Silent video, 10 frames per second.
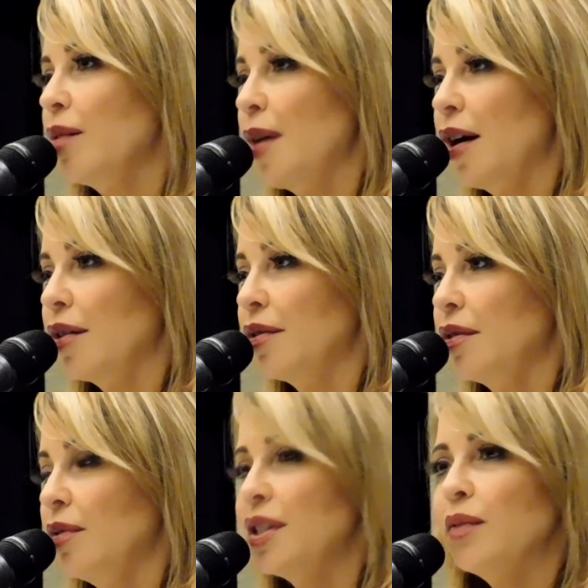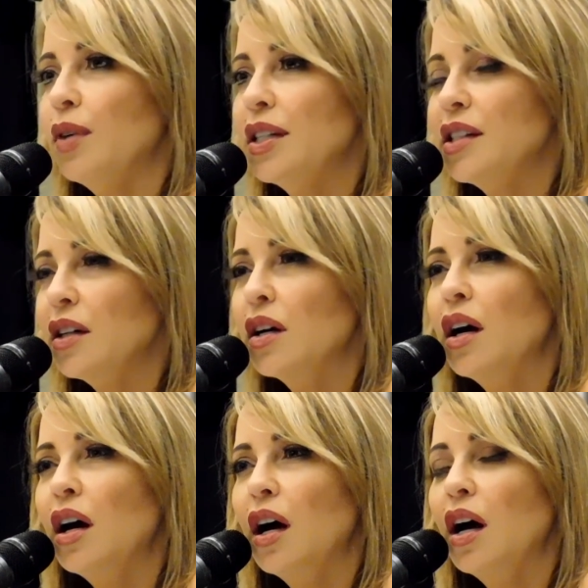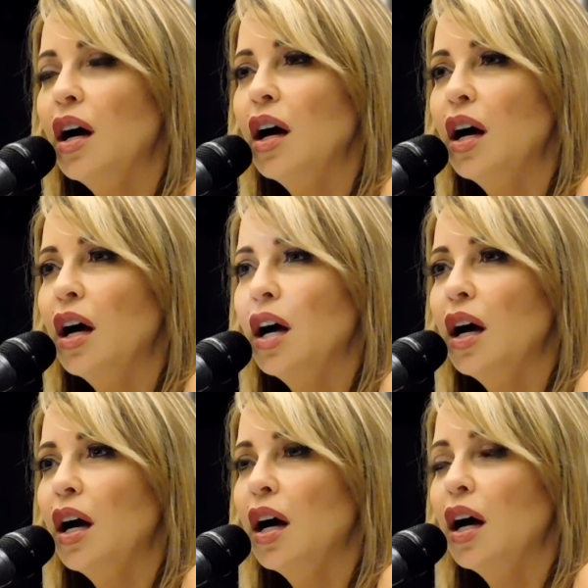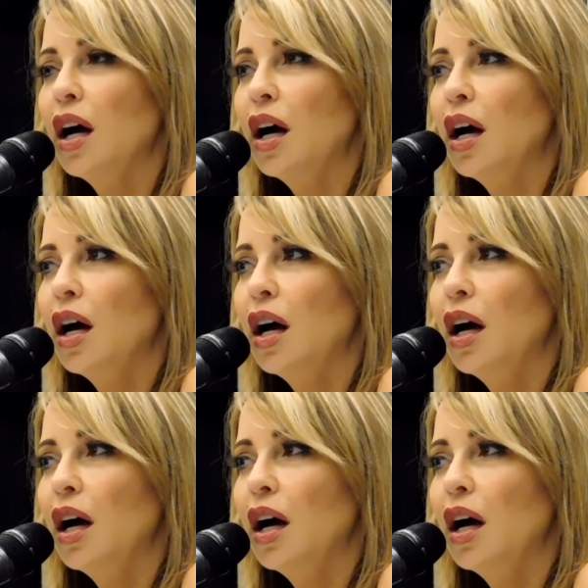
about? What the Marie from the Aristocats.